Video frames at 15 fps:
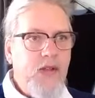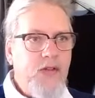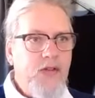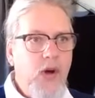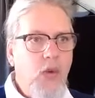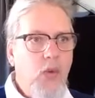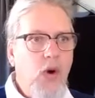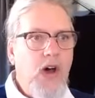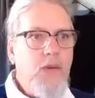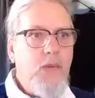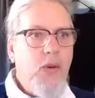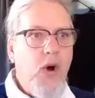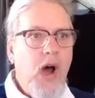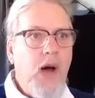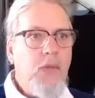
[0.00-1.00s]
There's no one
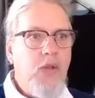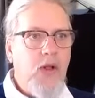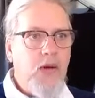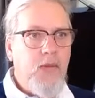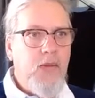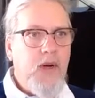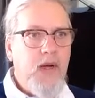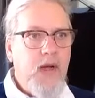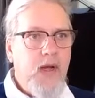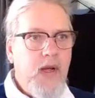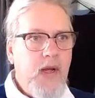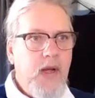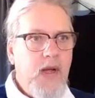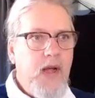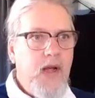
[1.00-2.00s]
problem
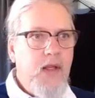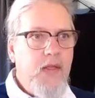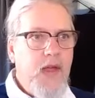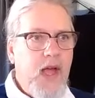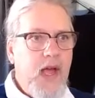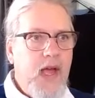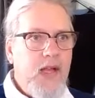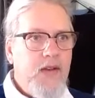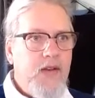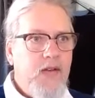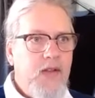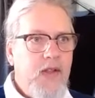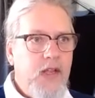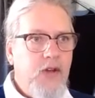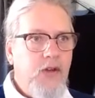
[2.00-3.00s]
that
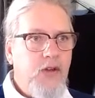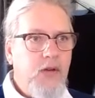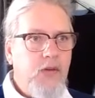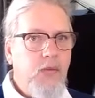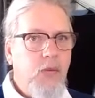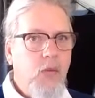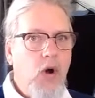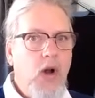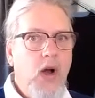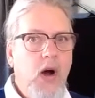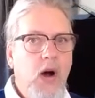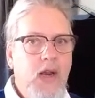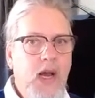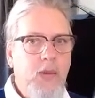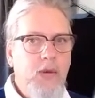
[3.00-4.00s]
you should work
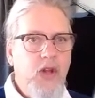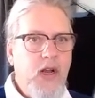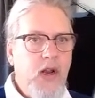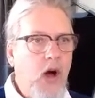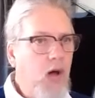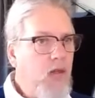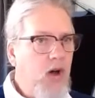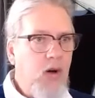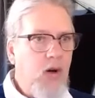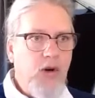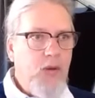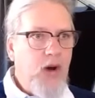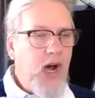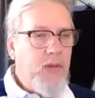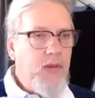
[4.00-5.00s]
on. I would look at all the
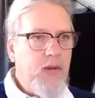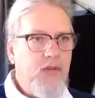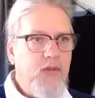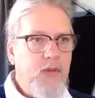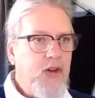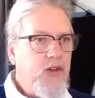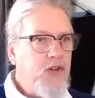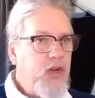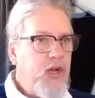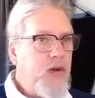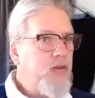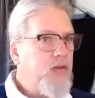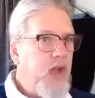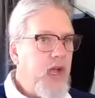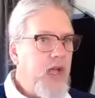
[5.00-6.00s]
homework problems, make sure you
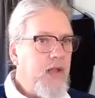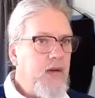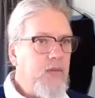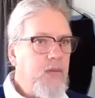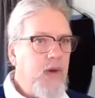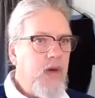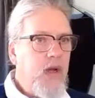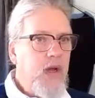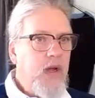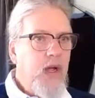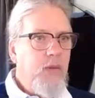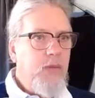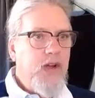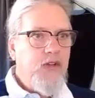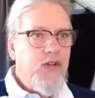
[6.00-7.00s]
understand them,
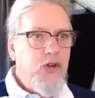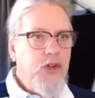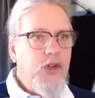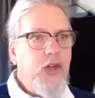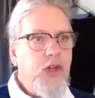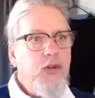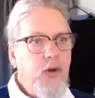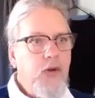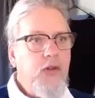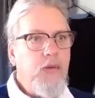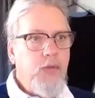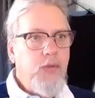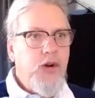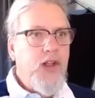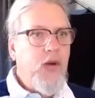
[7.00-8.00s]
make sure you can do
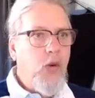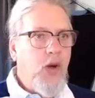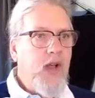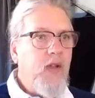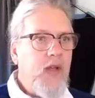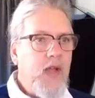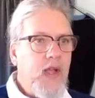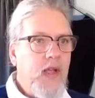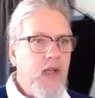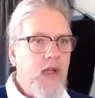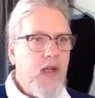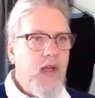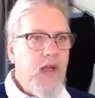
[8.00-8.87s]
them pretty quickly.